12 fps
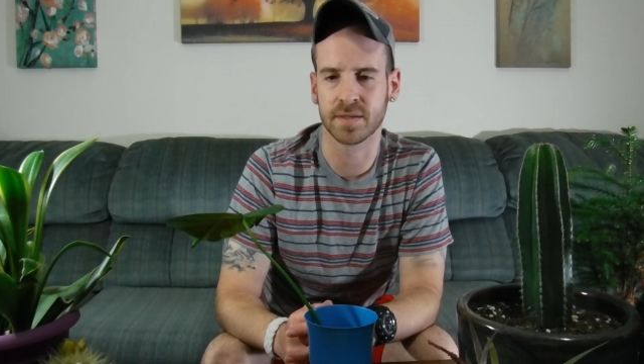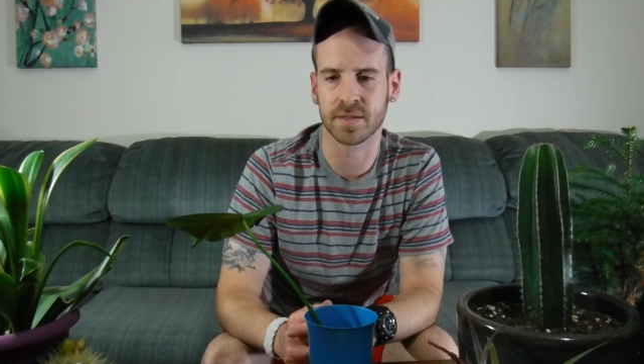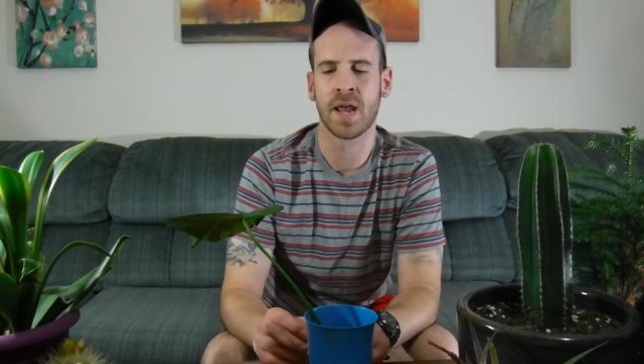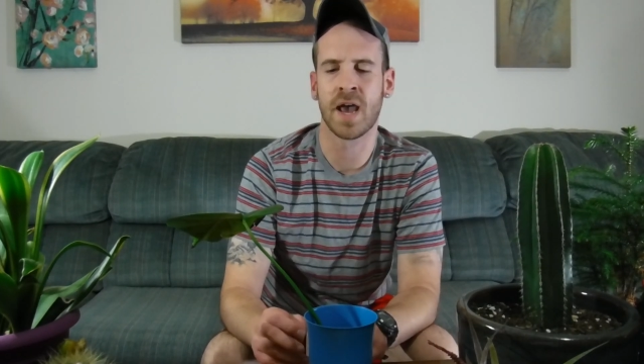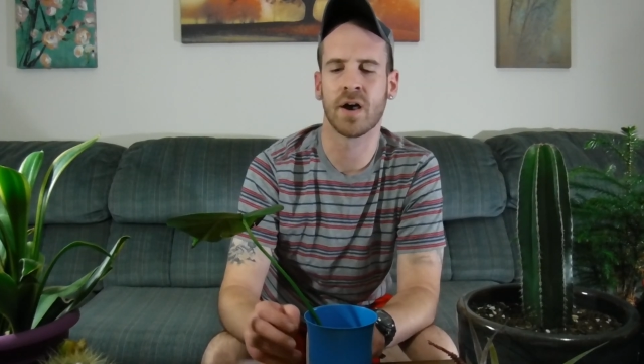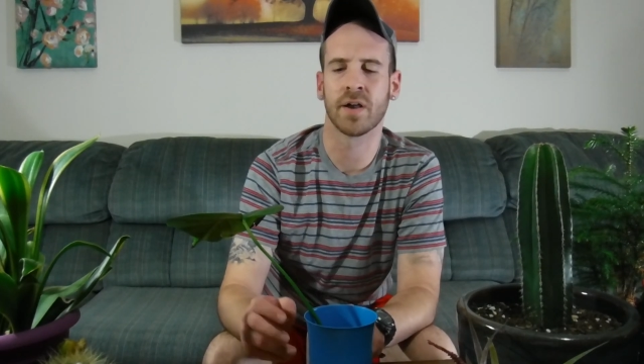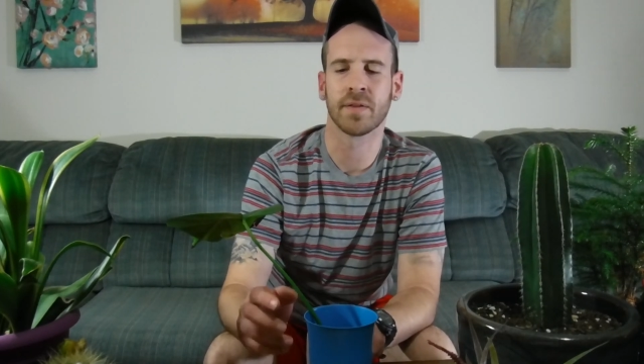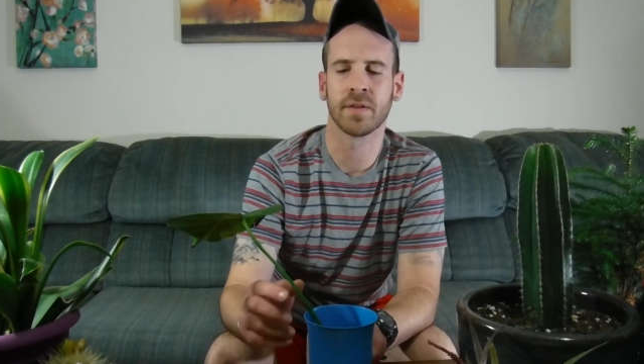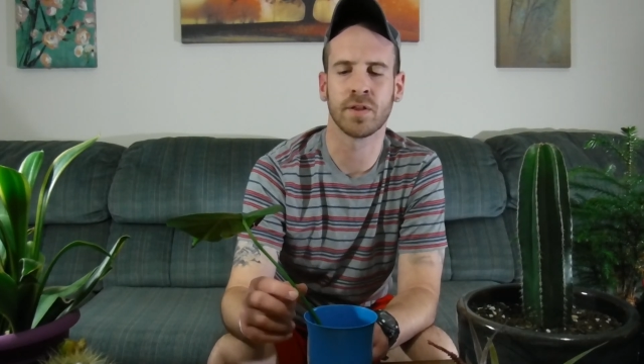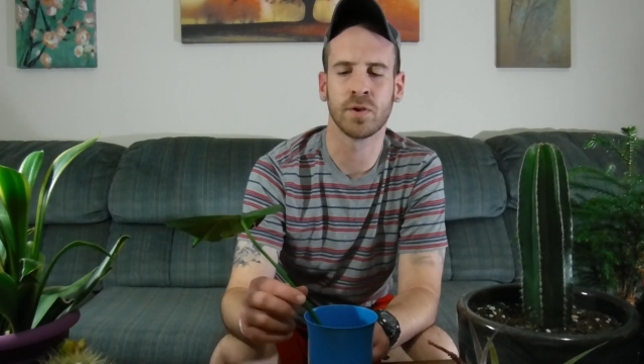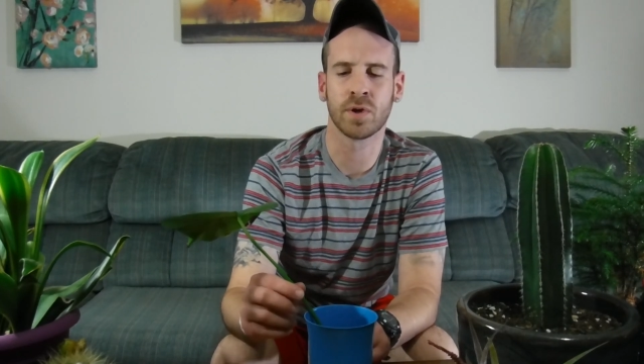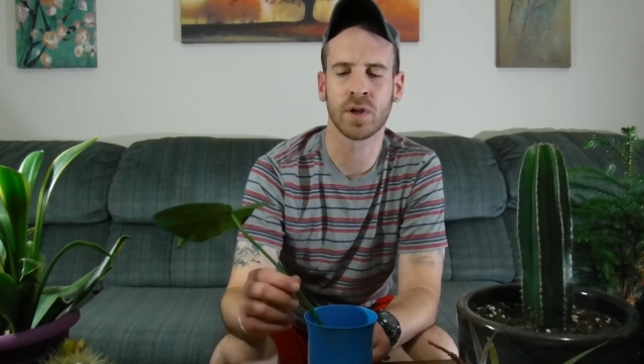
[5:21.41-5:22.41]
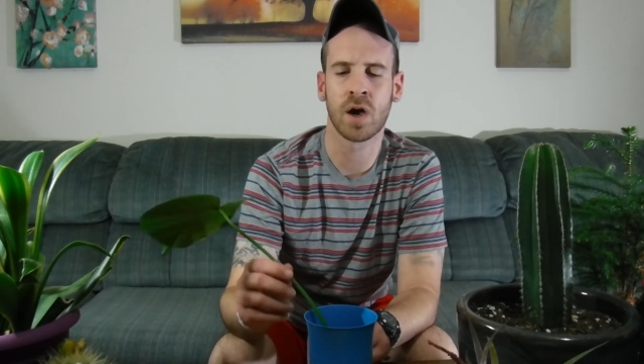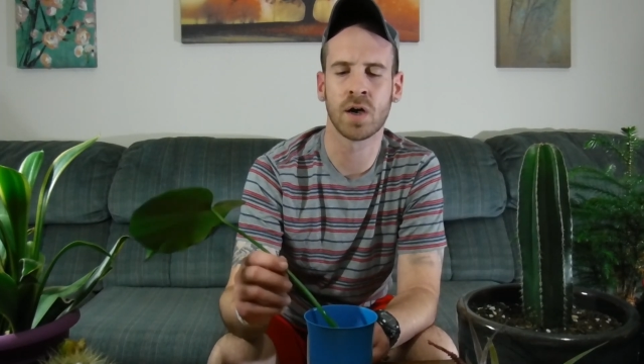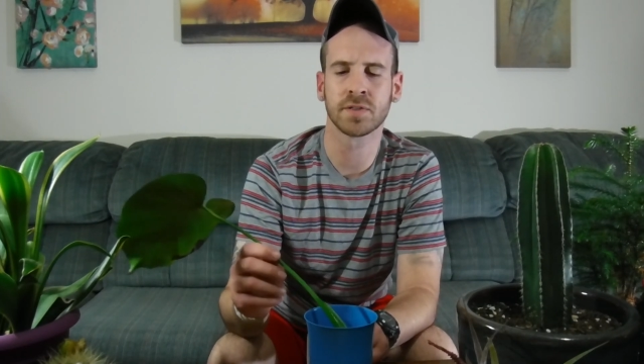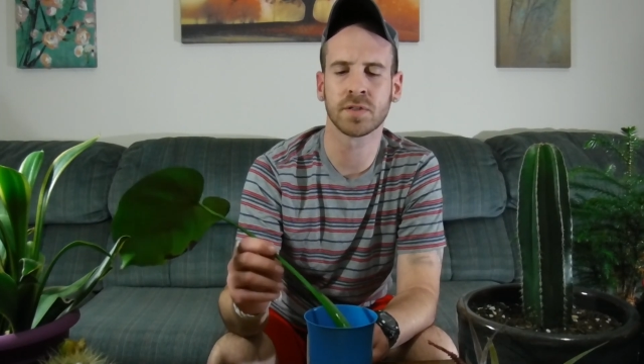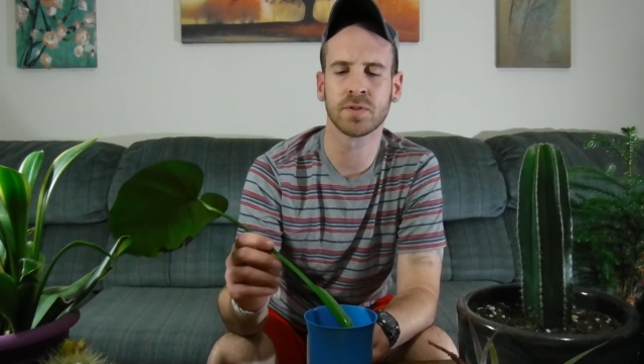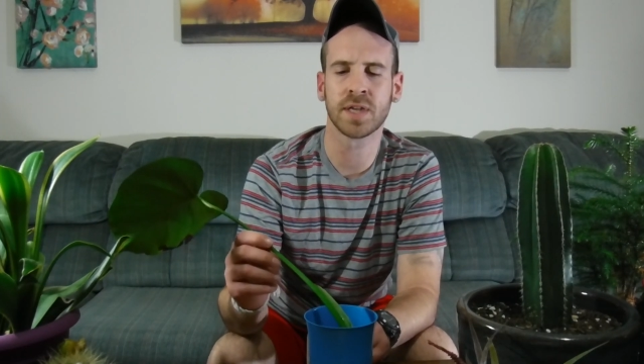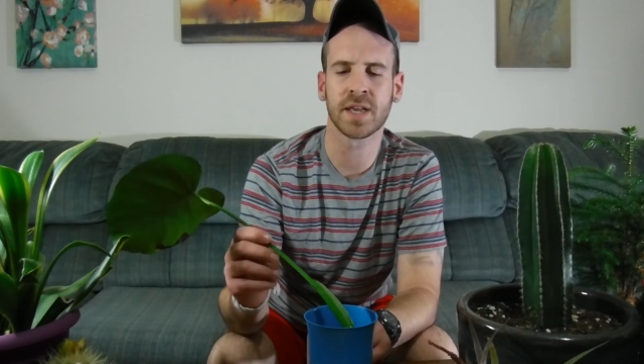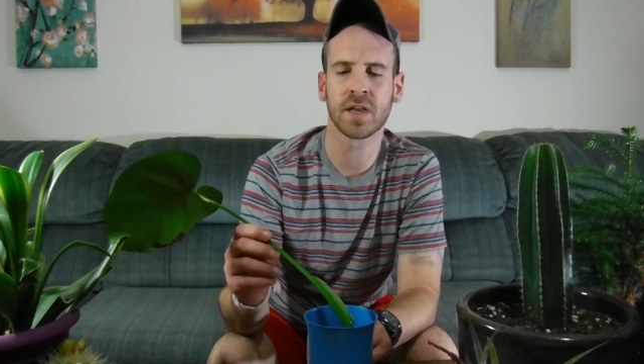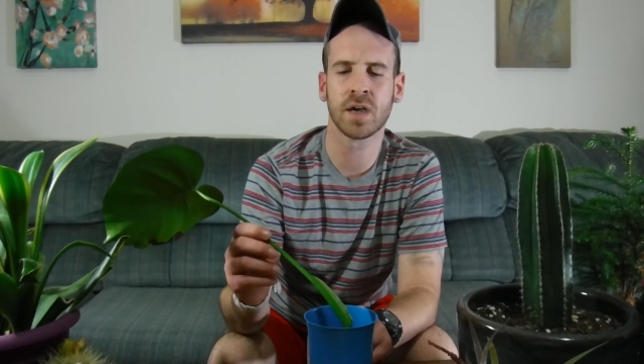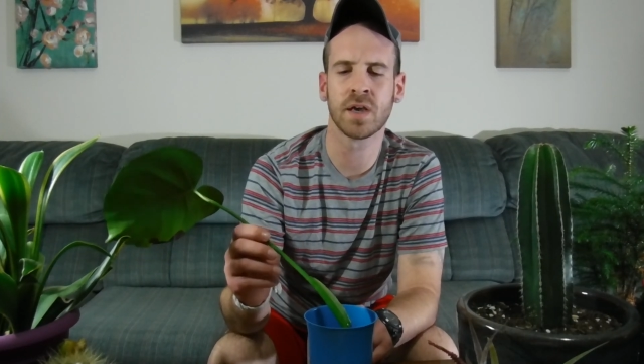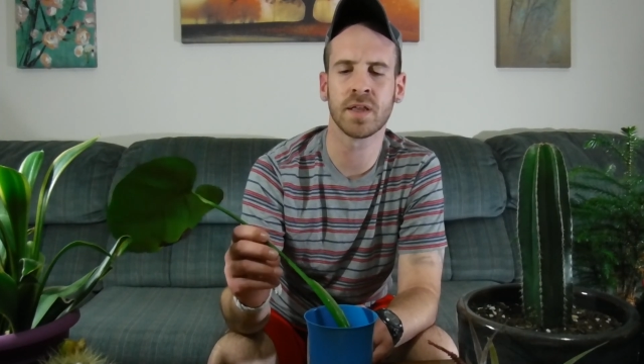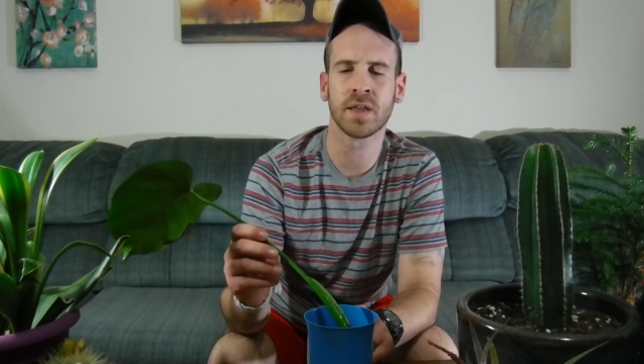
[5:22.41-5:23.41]
Now, you can also take a
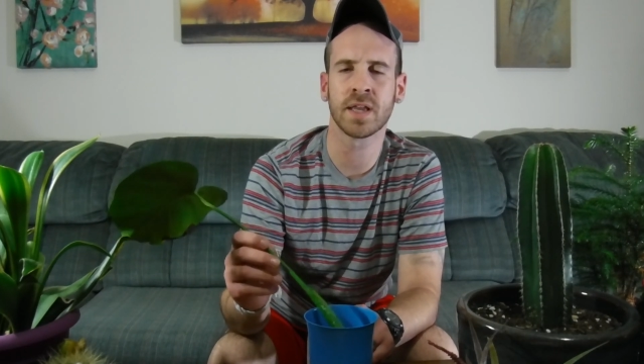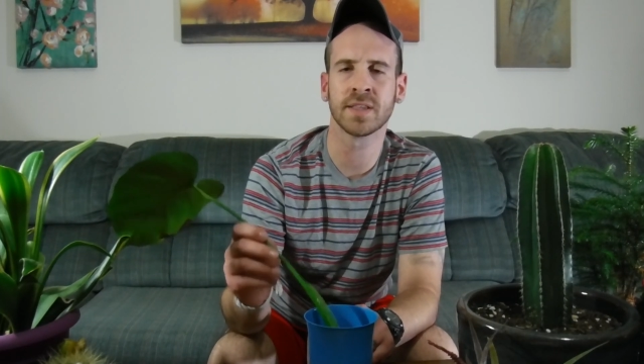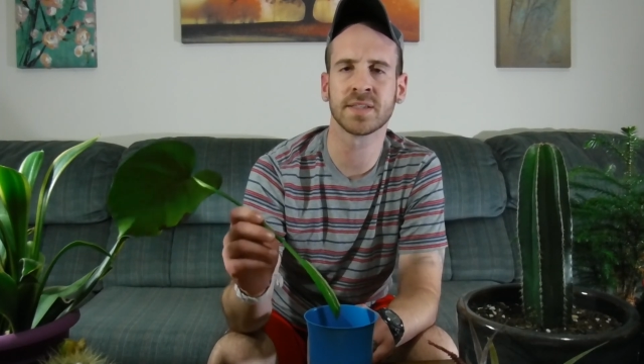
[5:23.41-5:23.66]
cutting and